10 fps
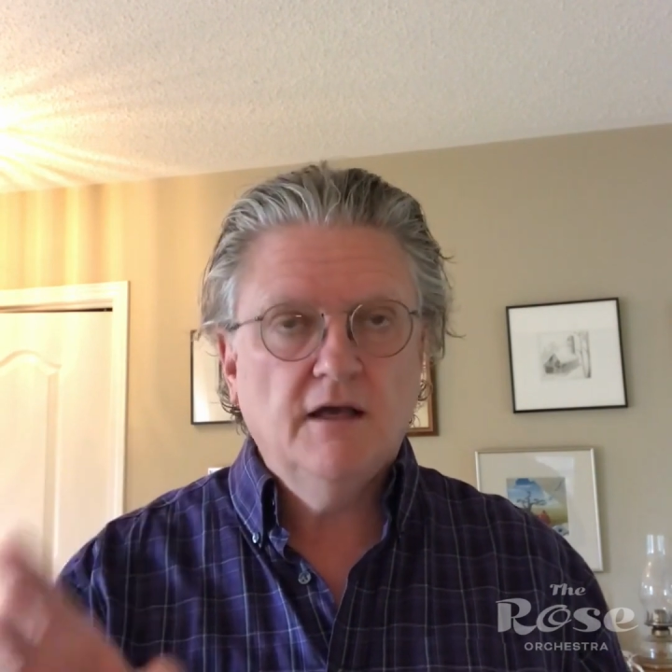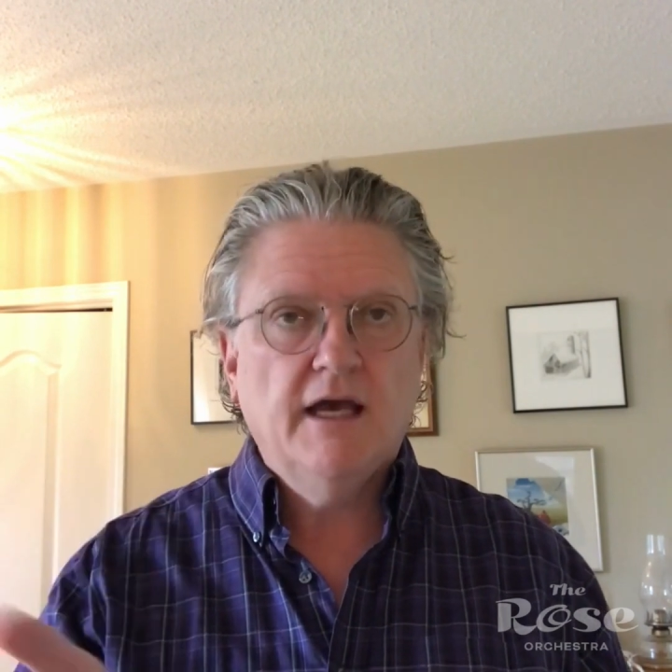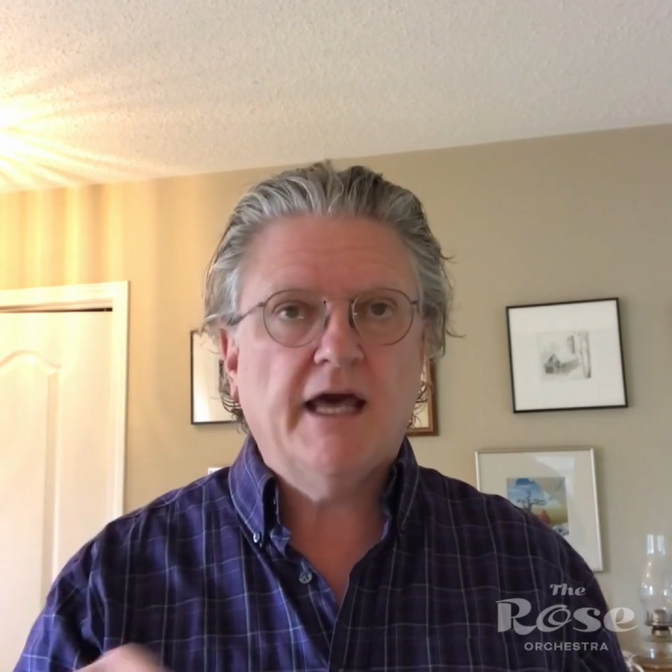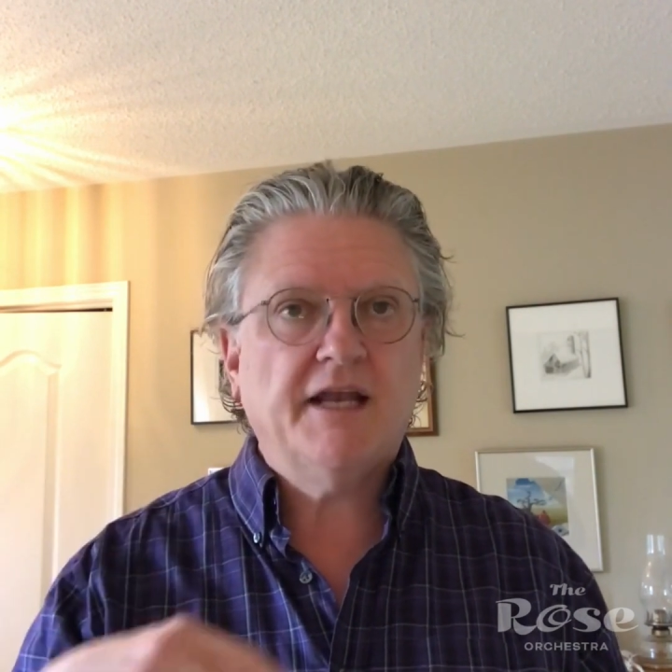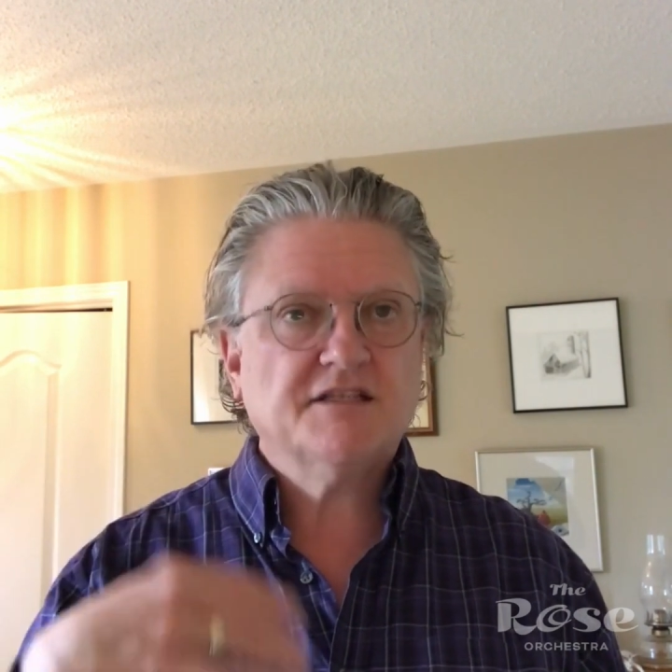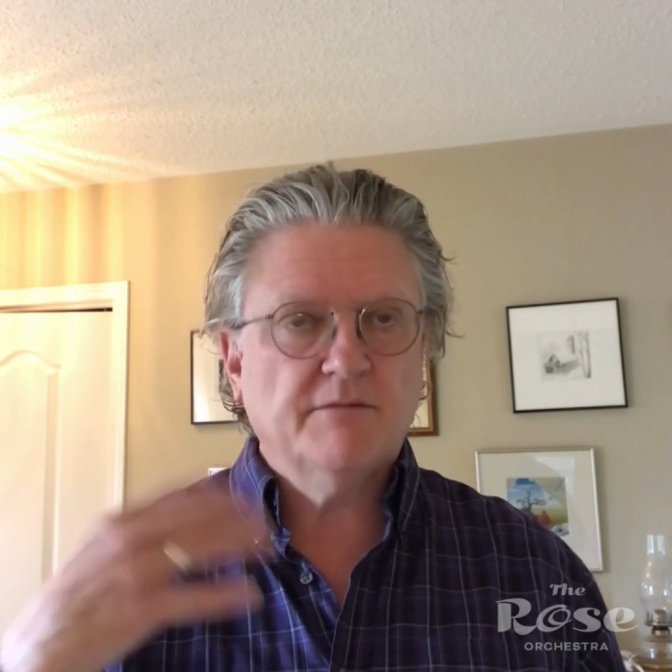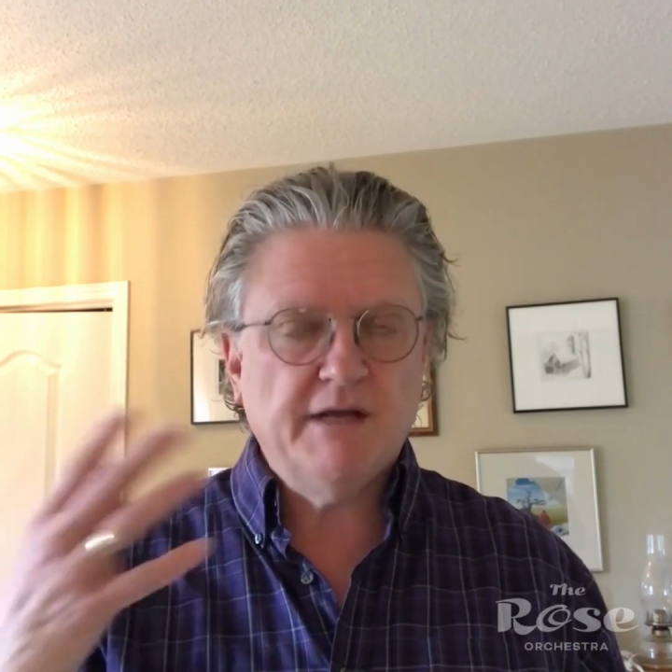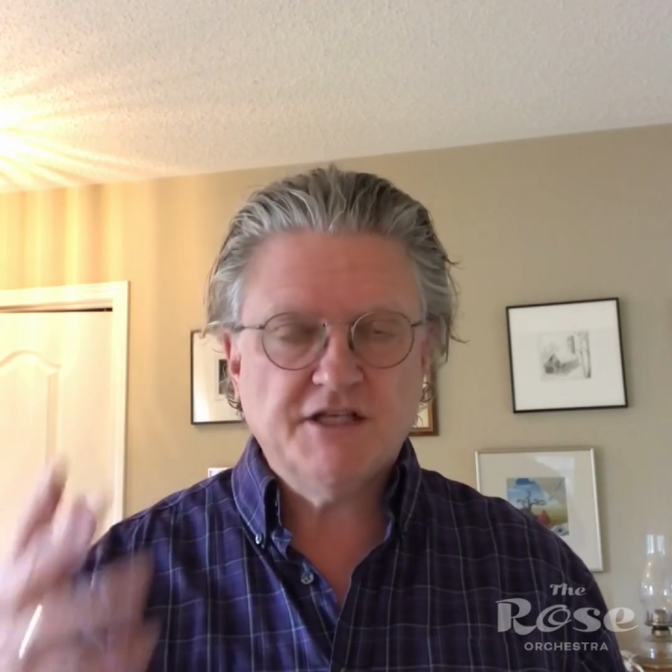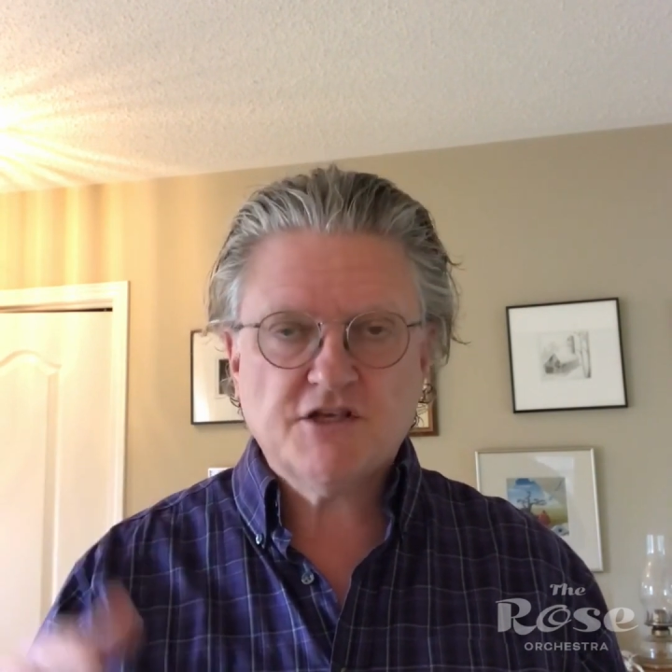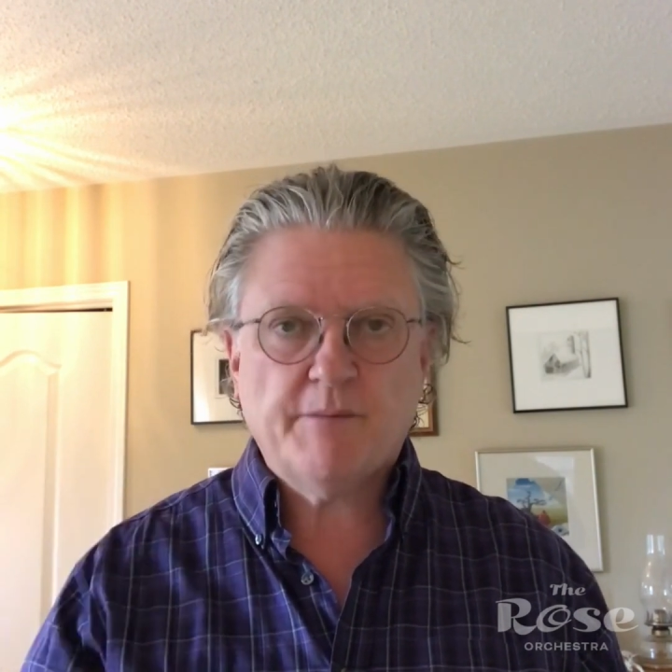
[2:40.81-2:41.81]
and as the
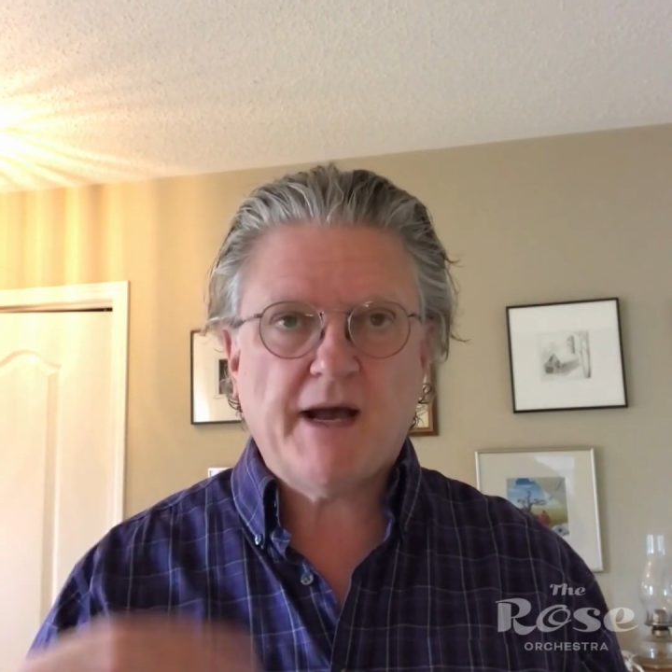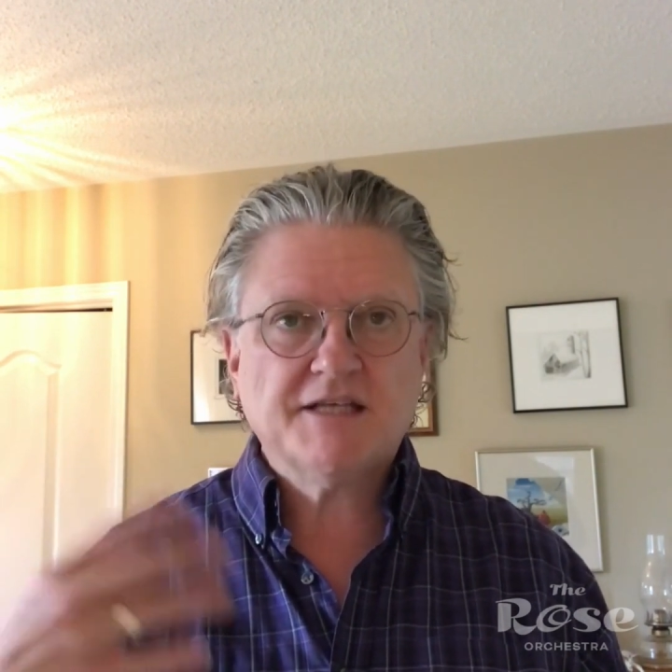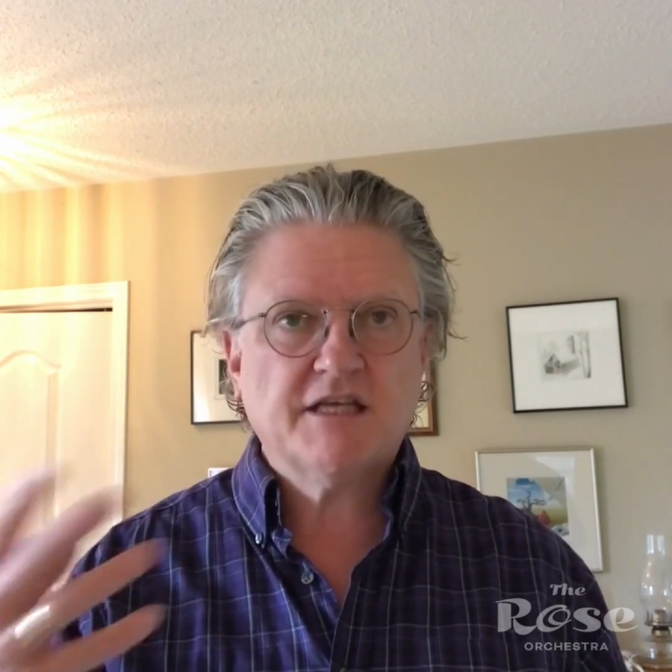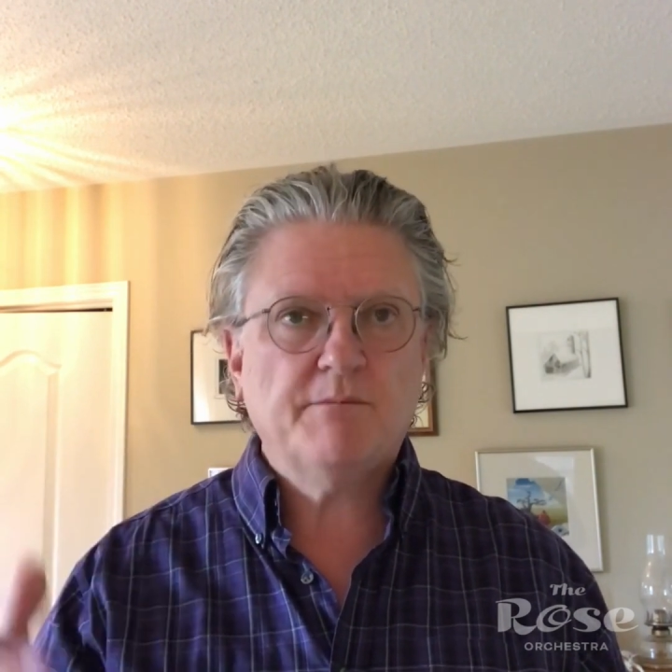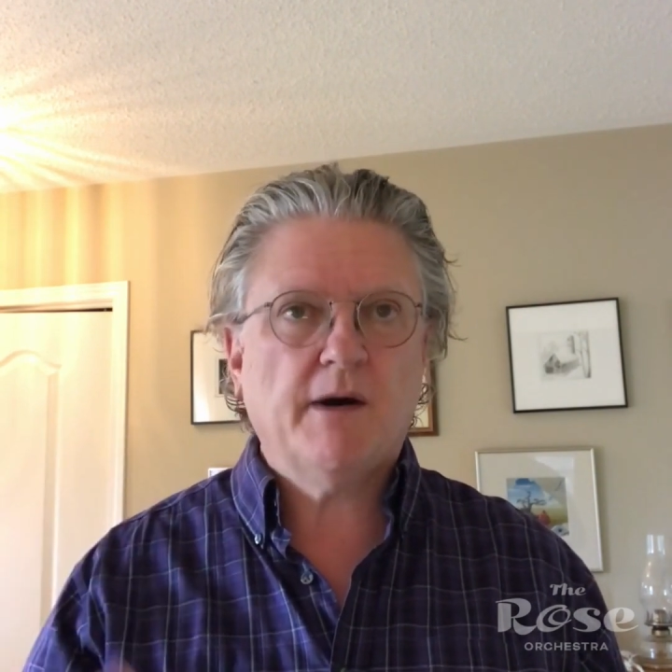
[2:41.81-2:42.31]
minutes are passing